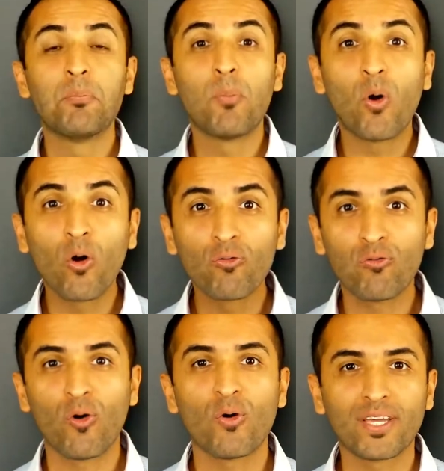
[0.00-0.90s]
more
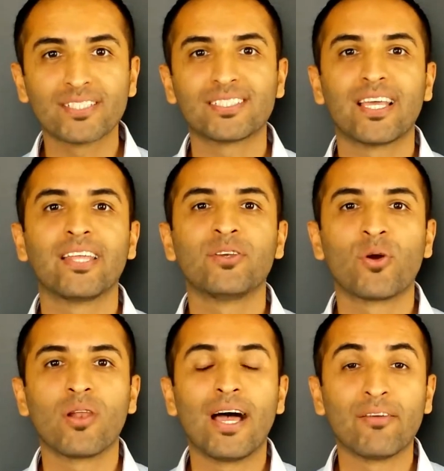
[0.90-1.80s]
focus in
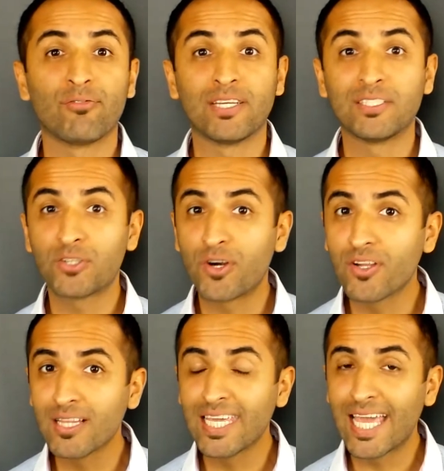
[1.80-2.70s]
your life,
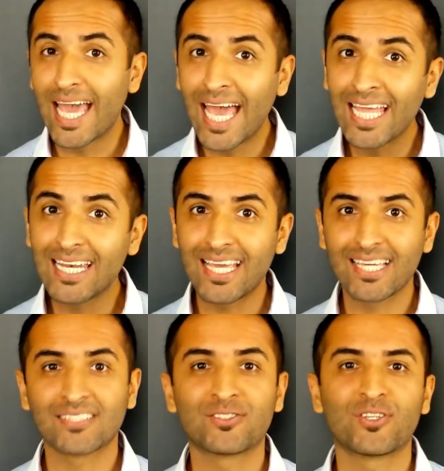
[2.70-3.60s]
internally and
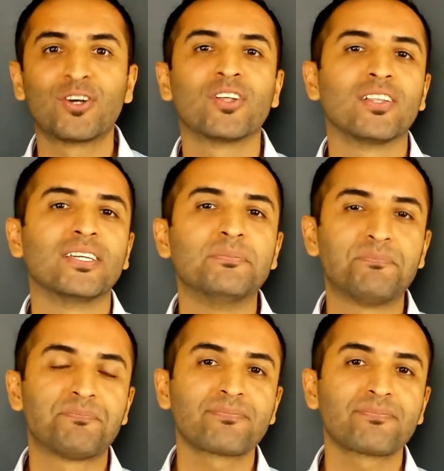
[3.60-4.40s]
externally.